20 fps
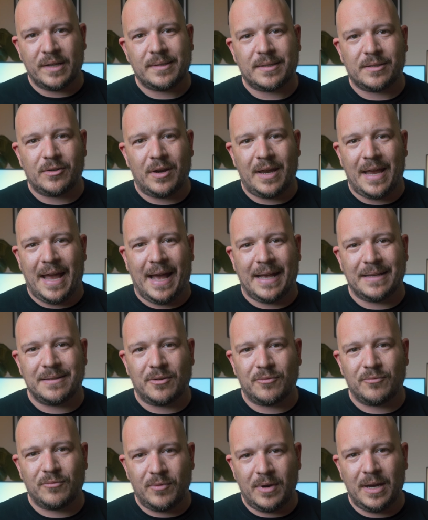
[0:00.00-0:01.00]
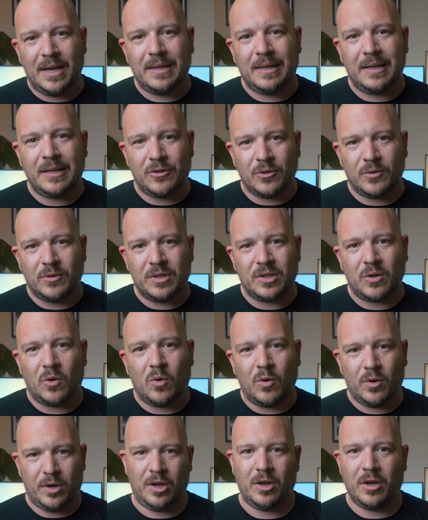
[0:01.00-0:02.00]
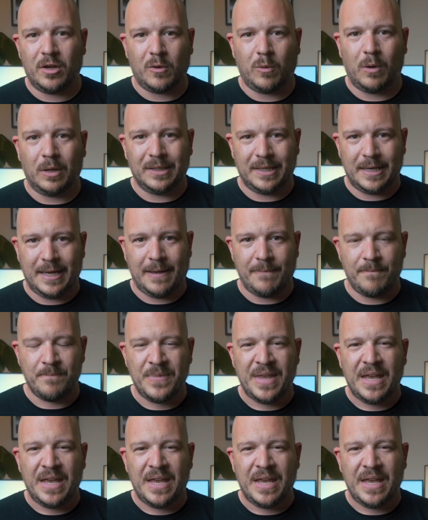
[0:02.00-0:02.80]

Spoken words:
so it has really good audio quality.